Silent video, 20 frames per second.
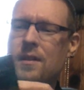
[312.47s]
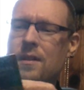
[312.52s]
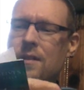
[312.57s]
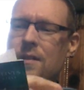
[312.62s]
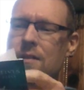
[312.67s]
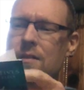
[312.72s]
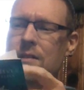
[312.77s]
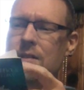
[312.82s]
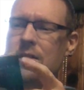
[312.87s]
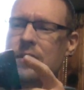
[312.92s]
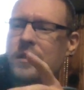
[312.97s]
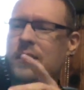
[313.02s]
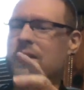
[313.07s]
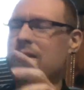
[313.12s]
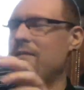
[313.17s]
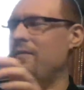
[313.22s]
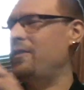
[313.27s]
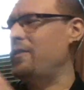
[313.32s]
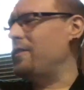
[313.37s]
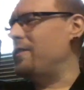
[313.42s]
just to
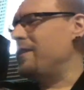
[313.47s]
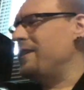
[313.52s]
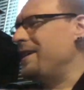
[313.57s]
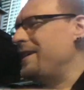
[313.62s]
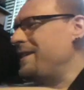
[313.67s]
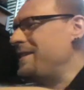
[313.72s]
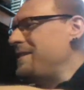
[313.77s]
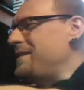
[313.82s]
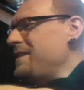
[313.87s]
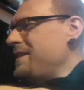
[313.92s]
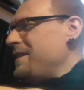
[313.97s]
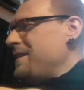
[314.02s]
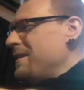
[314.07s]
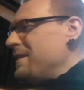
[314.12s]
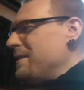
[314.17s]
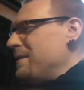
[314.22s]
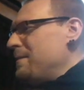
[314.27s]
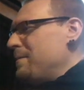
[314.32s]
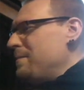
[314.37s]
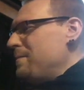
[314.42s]
give you an
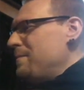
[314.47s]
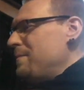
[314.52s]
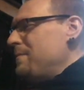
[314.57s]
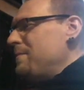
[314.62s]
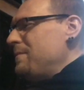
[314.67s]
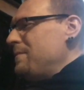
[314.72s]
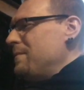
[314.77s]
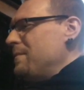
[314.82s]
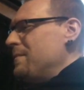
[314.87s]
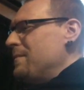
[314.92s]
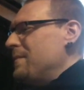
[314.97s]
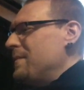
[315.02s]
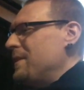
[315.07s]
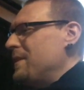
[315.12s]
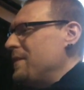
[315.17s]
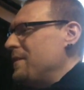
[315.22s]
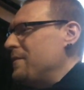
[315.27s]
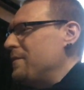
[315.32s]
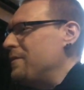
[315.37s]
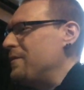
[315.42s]
idea
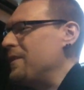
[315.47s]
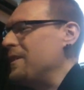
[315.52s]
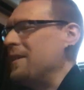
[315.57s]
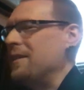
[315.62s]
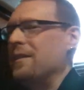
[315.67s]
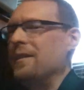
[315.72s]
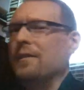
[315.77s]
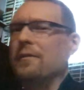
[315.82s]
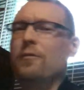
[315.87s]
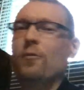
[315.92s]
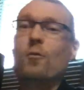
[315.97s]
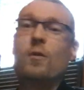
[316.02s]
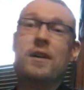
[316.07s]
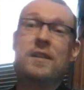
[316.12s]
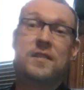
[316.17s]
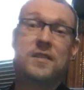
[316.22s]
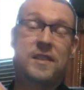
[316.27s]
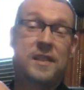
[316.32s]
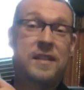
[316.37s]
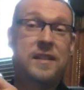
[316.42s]
of
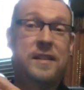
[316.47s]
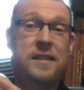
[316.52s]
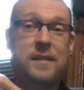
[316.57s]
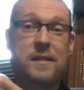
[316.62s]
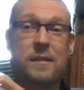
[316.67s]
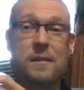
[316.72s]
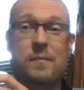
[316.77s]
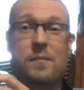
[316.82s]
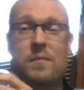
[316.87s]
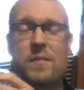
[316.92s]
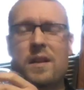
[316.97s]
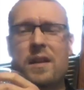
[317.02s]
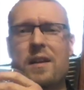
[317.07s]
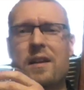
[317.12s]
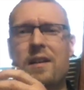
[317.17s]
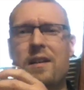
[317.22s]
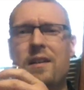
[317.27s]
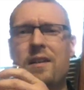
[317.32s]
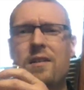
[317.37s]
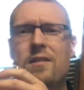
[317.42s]
what's in here.
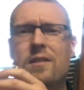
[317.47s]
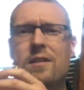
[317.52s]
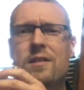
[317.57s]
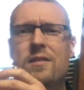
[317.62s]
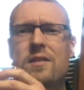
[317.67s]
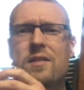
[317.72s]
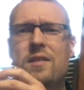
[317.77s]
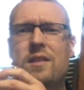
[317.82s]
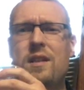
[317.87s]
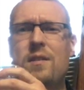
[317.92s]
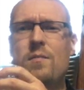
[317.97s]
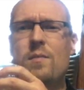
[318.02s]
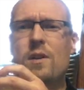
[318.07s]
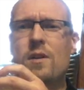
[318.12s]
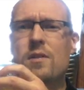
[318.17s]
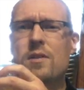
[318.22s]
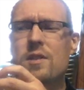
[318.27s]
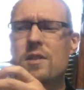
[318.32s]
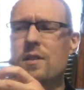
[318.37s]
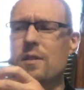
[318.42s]
You can see
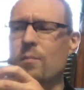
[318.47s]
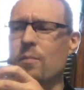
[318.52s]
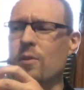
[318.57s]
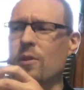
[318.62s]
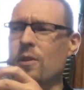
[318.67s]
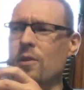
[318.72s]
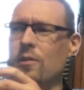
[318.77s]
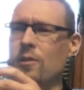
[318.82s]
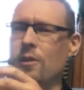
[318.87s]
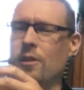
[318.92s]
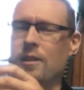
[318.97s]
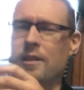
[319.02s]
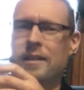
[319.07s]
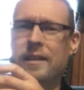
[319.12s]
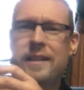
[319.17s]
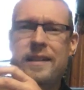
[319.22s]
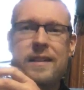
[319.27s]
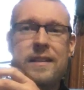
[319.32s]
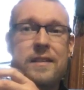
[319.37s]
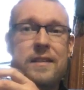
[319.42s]
most of the
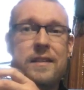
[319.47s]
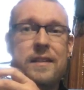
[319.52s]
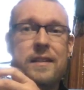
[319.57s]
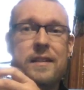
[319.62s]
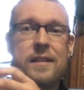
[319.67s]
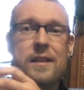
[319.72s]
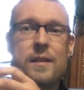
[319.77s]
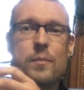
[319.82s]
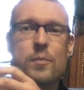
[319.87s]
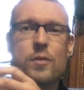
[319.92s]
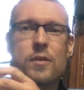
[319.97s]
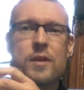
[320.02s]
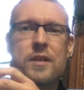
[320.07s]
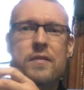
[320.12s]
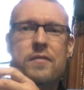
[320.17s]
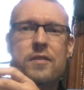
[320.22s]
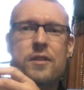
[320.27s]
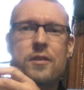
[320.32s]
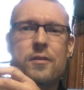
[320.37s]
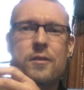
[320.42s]
prologue in the
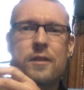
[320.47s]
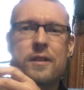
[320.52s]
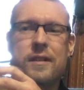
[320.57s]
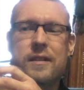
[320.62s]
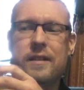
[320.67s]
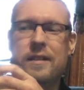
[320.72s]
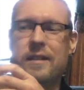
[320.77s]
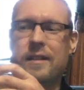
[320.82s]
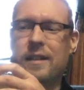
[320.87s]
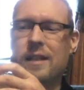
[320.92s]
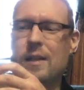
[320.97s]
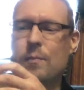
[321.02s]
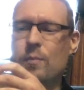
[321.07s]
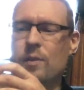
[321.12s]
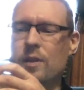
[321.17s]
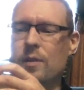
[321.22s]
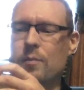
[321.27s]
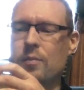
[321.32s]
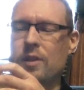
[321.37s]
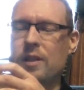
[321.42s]
preview in a
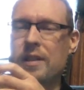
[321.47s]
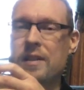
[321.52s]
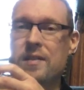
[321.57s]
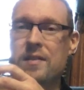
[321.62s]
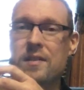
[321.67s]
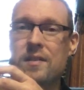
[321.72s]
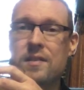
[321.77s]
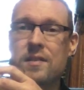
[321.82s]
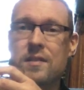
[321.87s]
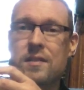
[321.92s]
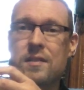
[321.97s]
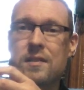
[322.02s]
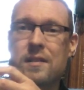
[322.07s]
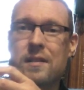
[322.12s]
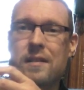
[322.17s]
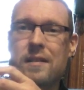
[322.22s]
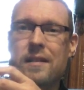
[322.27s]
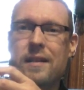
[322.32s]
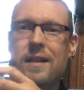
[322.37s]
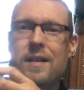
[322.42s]
couple of places.
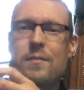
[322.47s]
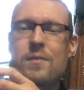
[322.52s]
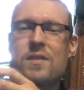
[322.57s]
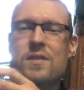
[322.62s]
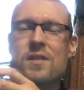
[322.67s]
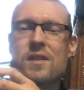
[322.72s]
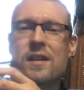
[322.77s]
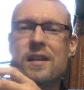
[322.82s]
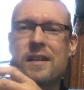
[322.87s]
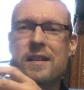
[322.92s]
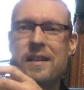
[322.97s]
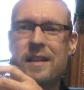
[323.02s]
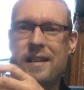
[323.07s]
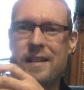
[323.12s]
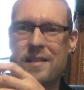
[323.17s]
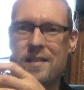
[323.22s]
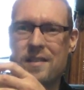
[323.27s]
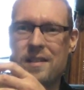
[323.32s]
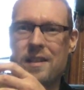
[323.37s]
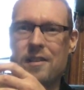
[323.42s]
Amazon
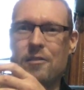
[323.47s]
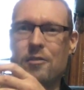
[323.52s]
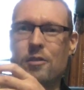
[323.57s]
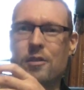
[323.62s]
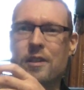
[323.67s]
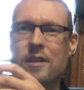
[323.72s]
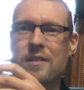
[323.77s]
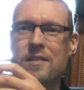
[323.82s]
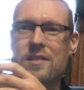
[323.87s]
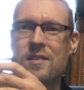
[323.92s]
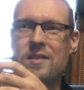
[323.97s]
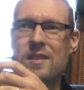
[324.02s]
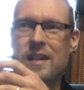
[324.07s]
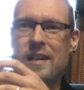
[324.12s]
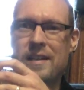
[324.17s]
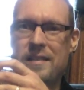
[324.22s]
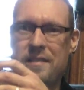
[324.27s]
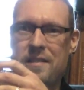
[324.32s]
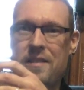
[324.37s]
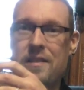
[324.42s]
has that look
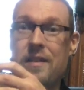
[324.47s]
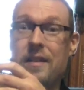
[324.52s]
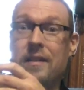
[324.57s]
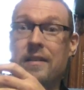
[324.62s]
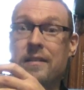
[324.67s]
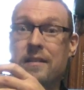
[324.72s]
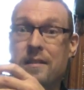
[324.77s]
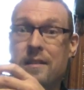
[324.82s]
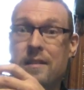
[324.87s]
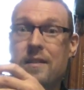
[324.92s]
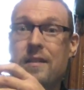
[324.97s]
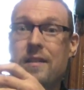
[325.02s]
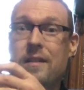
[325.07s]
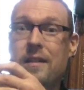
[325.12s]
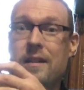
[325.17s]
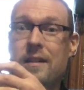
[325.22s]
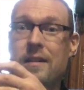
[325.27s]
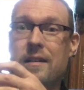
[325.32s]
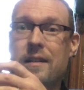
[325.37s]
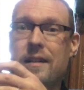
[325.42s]
inside thing
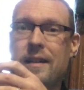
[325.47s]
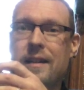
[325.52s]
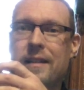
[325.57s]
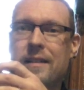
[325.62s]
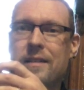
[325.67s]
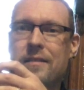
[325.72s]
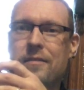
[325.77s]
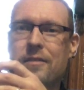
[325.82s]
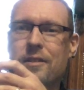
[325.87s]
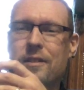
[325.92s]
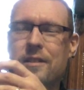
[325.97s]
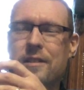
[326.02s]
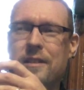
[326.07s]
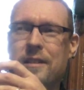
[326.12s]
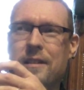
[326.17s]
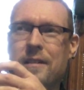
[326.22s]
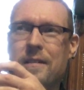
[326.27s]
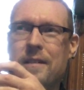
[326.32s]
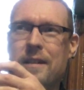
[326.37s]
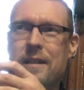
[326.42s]
active on
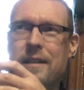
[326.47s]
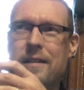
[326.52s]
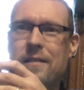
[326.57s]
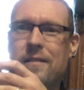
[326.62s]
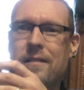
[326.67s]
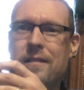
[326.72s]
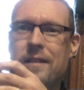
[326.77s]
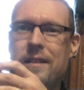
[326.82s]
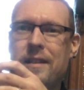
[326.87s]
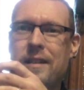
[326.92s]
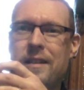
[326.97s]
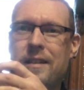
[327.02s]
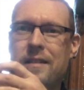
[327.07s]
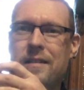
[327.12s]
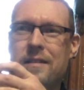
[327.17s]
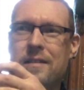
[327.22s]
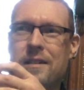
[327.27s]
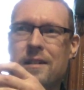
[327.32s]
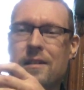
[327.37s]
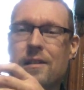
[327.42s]
there now,
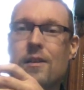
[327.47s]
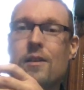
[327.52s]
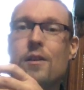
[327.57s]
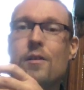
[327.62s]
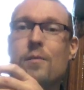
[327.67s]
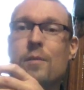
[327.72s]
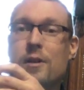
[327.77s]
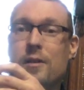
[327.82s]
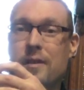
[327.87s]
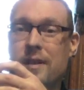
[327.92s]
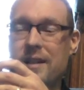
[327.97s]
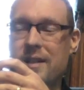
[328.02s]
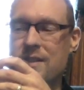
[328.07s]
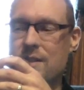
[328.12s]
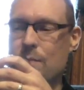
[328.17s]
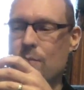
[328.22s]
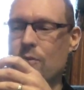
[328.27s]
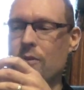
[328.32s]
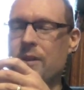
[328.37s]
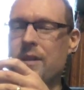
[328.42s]
and Kobo
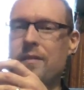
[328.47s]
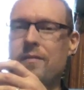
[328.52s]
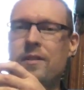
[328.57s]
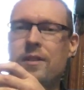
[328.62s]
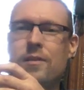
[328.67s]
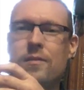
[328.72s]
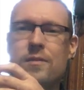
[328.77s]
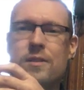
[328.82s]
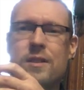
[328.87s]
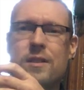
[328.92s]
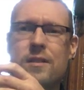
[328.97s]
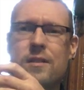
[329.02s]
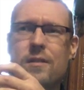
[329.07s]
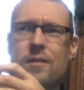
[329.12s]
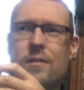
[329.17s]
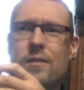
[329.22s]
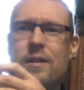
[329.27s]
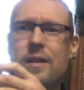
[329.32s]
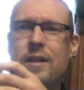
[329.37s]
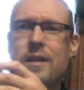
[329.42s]
has a preview
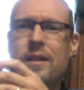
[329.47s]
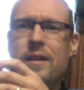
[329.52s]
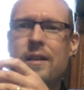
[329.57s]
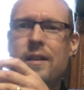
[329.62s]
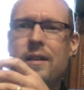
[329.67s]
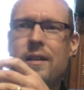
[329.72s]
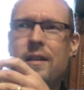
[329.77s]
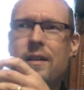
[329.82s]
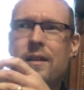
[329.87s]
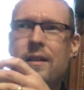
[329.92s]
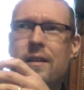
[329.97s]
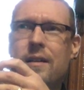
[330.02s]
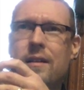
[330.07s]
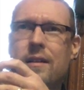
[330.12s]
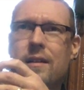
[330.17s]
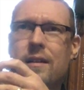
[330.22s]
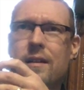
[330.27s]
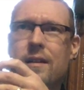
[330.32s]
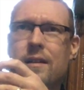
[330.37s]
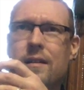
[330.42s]
too.
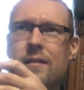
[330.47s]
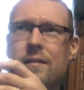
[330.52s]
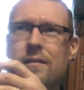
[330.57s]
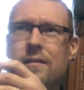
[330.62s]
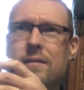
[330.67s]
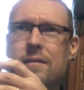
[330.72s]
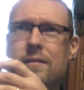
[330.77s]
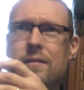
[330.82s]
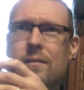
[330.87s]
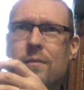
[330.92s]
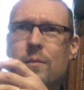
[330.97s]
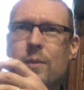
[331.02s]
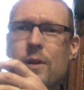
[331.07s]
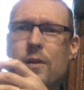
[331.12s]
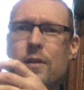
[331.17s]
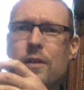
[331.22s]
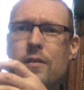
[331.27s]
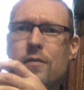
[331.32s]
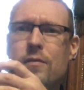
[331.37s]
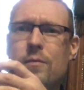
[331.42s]

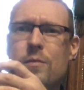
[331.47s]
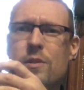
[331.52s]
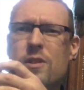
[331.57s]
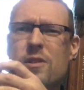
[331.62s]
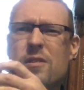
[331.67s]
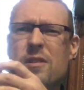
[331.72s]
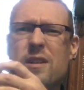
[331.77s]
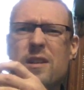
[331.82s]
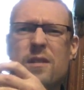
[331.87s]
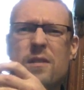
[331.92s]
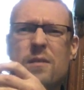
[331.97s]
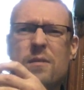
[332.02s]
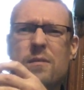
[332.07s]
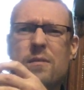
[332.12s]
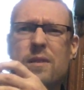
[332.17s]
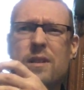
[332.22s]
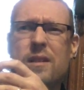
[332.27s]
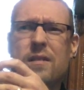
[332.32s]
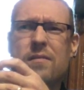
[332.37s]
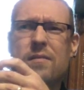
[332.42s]
Both of them show
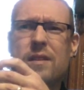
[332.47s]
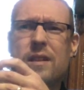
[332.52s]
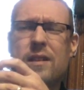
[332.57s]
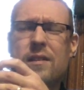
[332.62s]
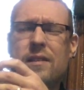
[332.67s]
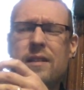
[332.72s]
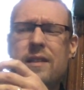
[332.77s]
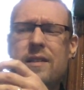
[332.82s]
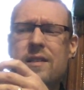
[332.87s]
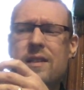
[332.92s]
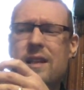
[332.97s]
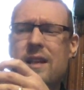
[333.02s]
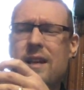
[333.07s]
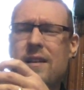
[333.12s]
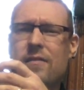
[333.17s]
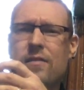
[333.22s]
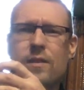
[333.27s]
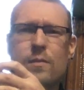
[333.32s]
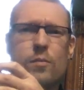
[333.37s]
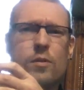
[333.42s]
you at least
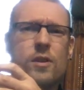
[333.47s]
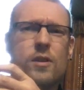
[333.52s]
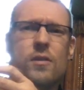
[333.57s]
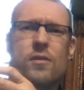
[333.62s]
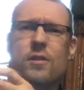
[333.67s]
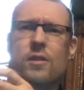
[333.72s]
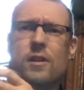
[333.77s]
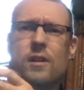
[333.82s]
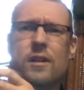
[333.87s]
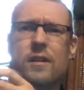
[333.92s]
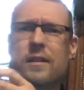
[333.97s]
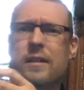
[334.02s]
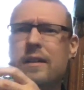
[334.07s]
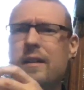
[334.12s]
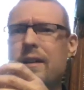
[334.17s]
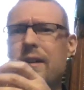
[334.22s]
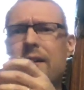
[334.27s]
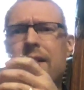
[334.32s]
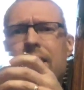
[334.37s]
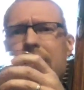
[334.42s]
half the prologue,
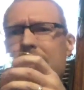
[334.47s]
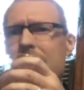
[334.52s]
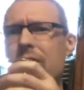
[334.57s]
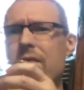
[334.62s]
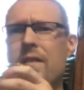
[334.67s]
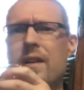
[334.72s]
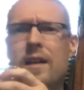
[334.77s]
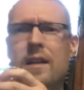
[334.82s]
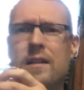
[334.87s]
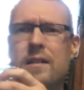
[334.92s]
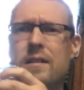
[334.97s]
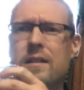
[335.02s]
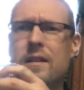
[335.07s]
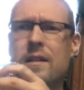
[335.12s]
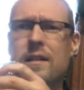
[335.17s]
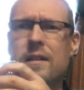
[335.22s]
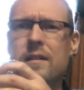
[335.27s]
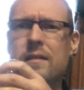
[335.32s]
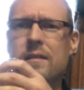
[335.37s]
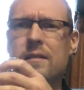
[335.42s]
and
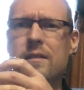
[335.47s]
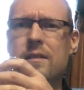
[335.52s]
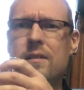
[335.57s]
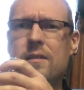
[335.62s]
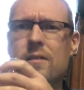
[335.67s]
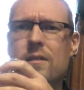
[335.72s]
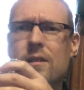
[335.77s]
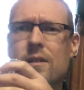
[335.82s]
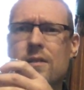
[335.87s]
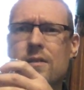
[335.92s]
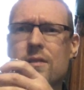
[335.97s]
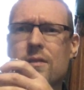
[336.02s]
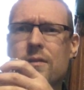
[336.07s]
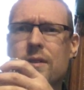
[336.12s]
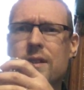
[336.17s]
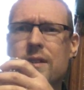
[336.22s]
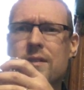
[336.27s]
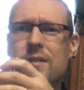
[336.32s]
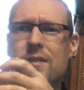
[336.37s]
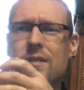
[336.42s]
then you also
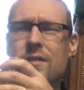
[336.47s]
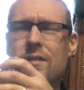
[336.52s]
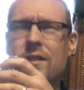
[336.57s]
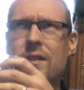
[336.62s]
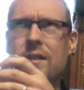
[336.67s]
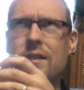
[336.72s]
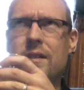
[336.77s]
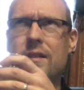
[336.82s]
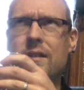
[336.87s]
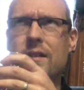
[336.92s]
get to see